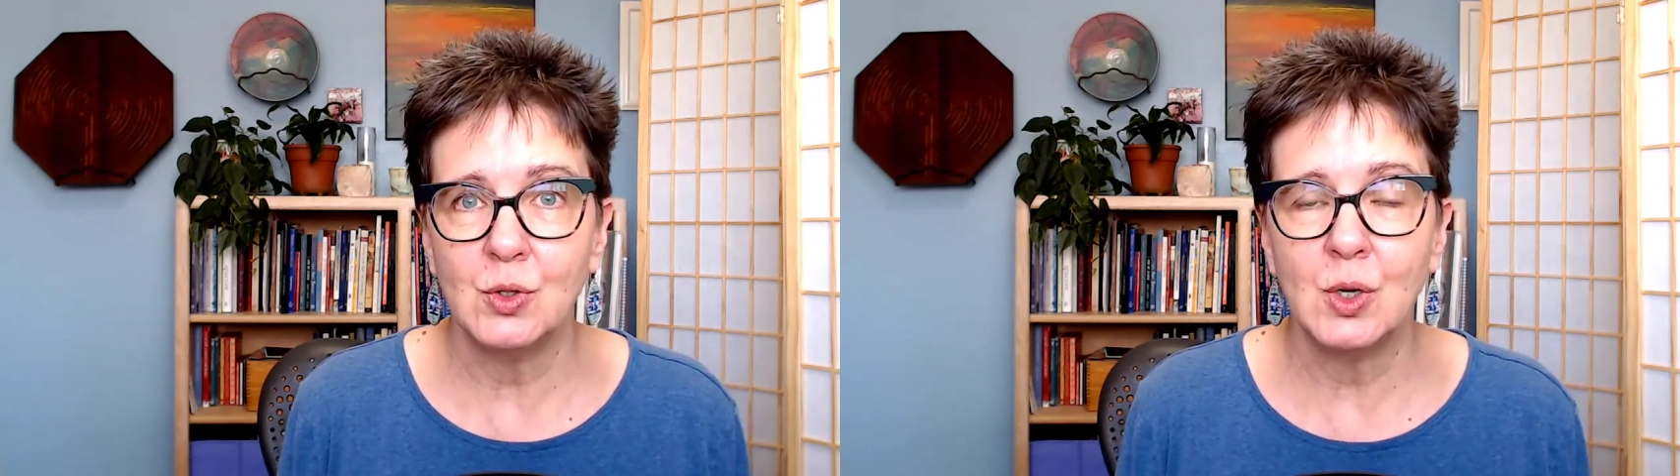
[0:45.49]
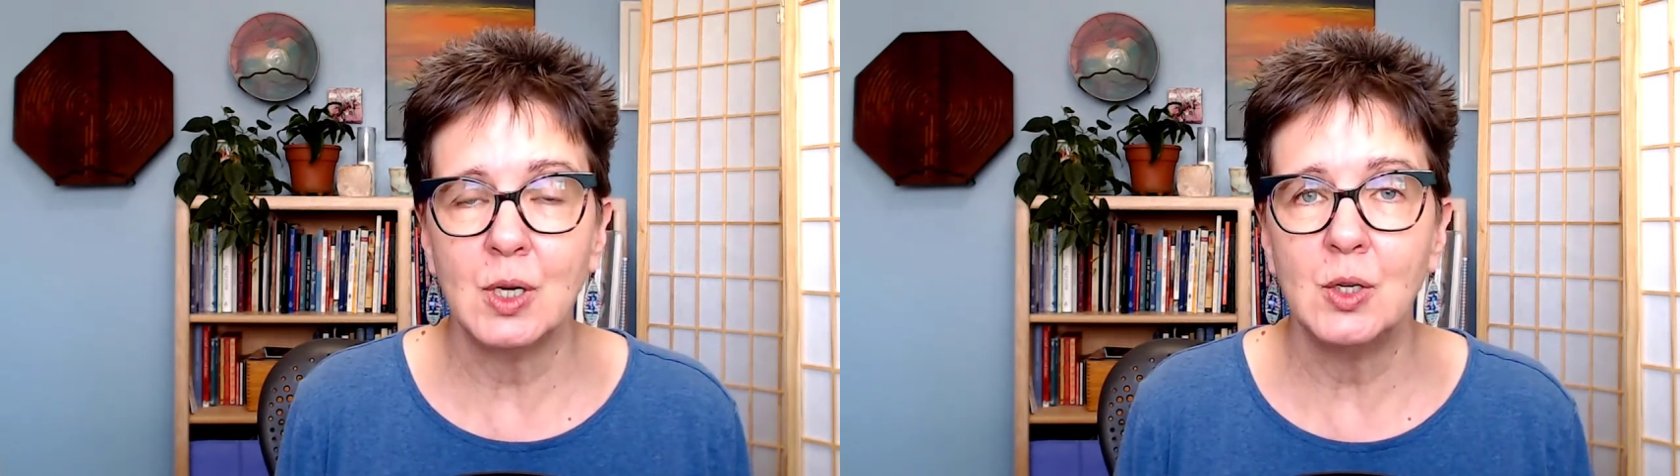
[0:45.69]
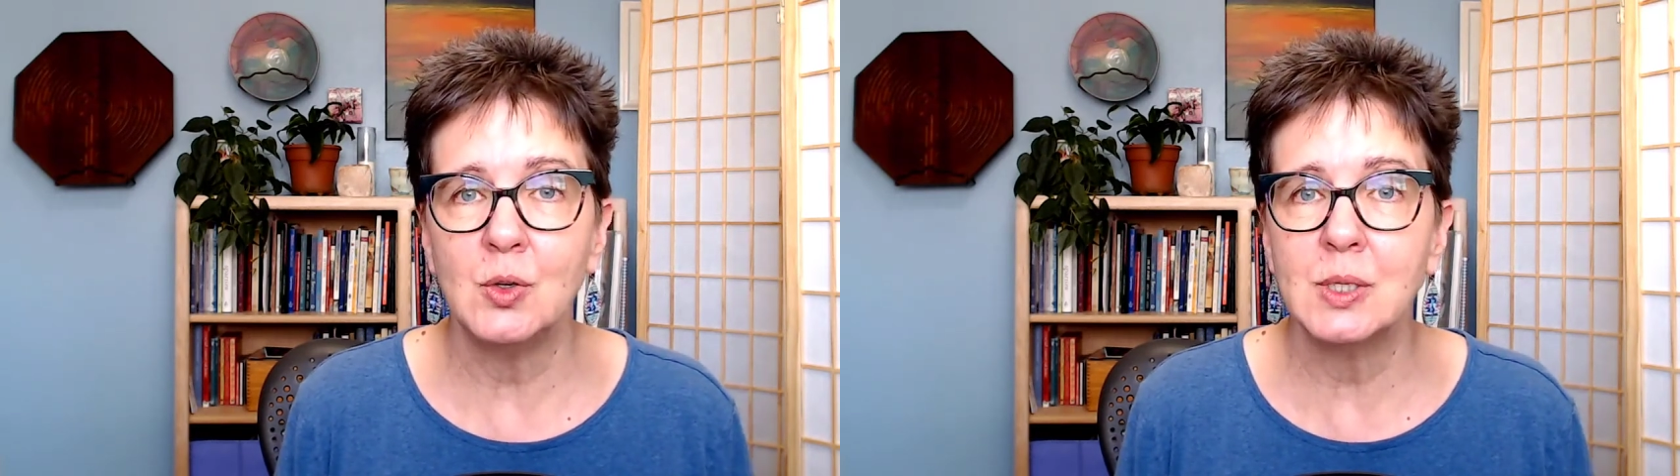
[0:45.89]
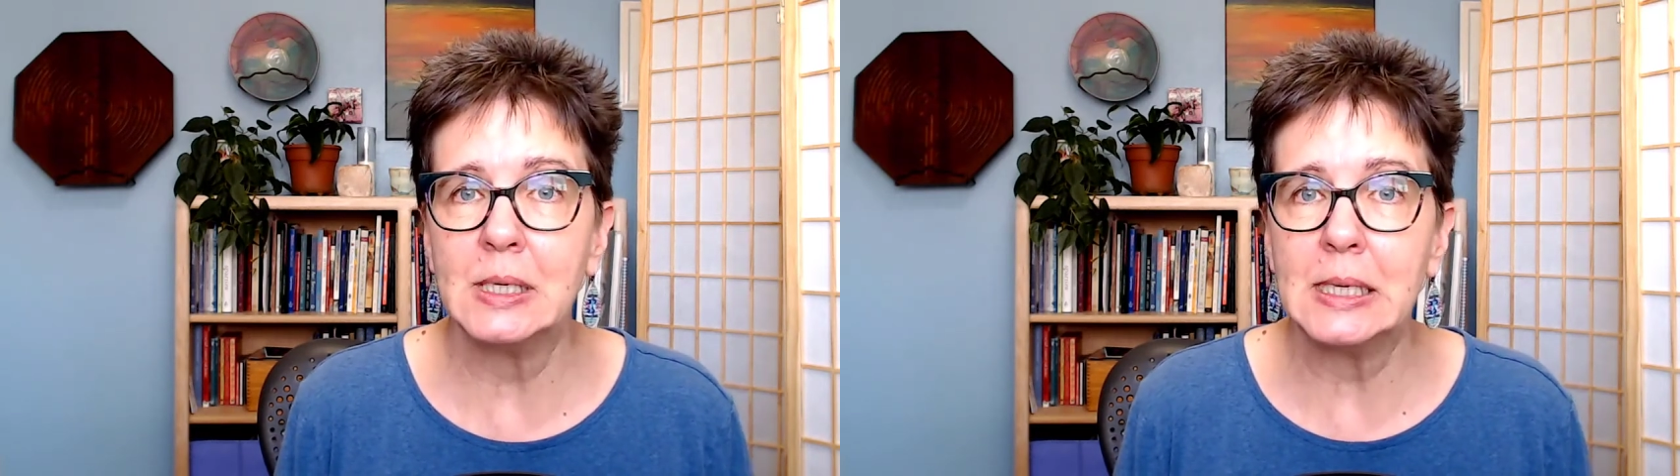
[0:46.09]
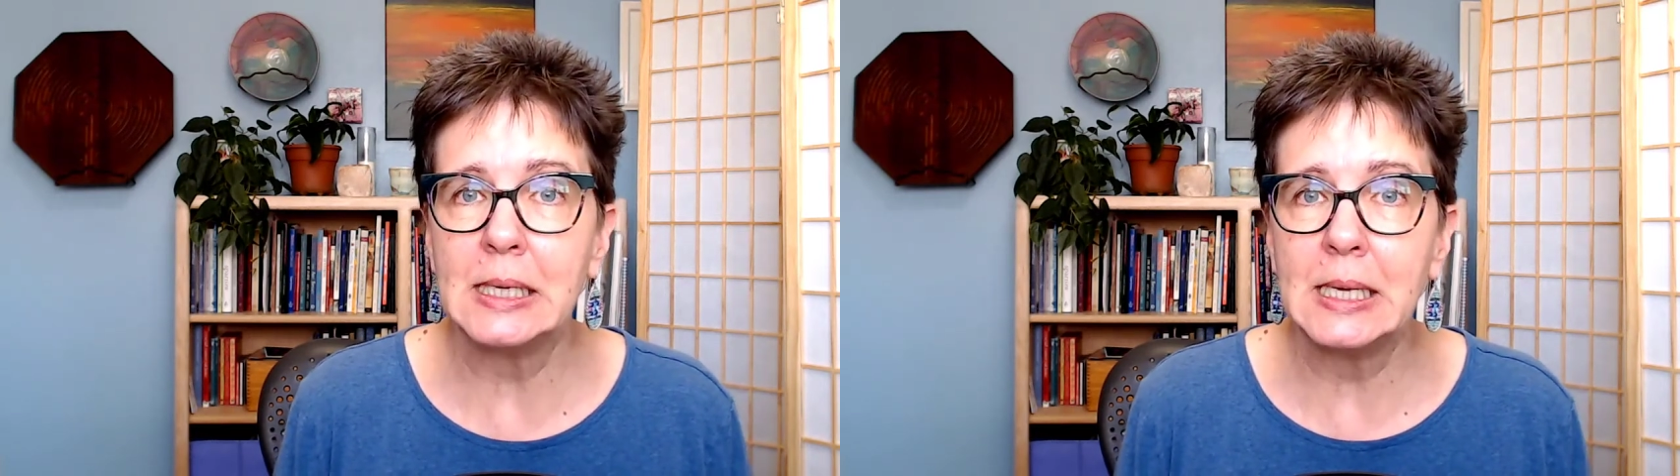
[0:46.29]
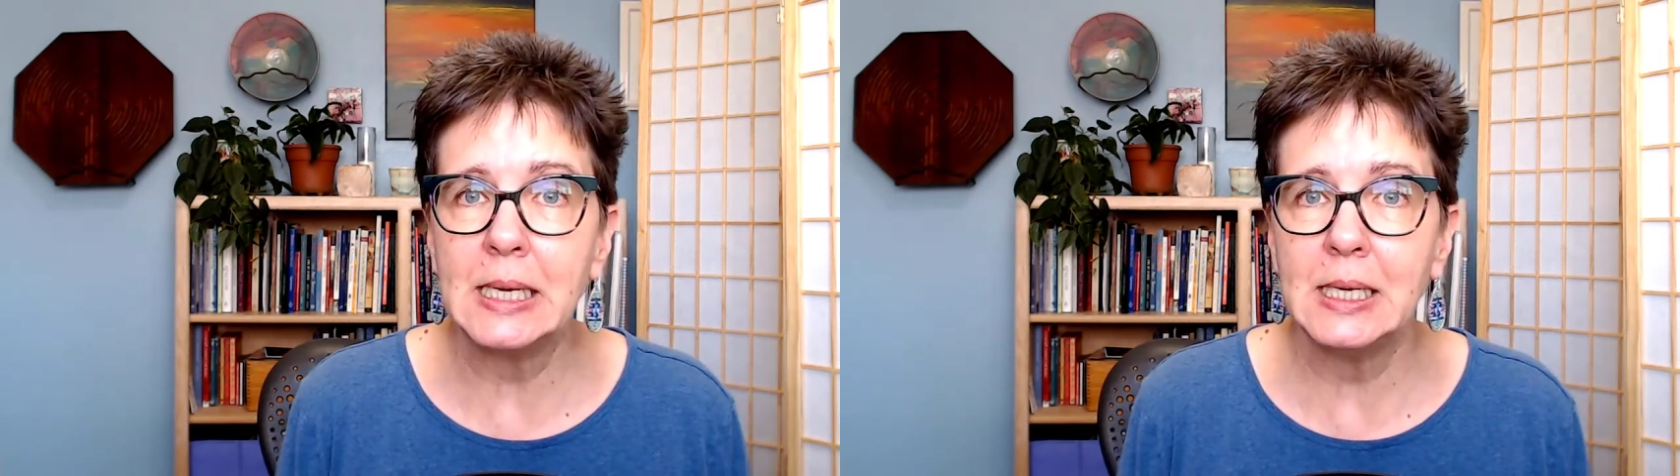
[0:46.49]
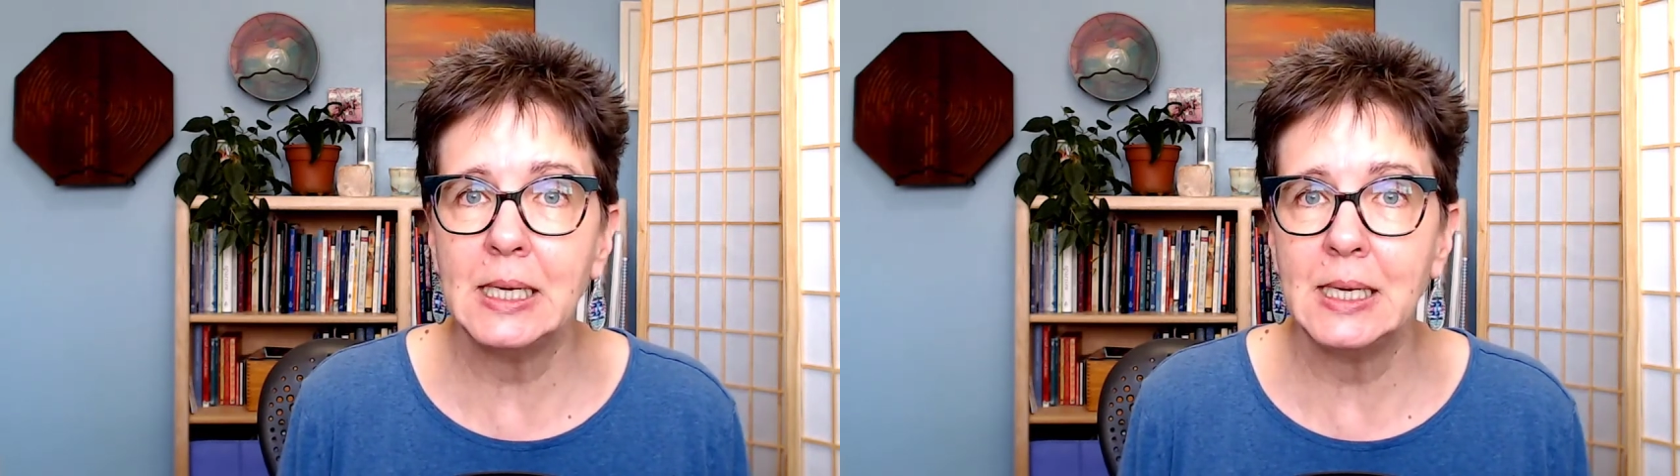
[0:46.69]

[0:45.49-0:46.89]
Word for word: You can use it in any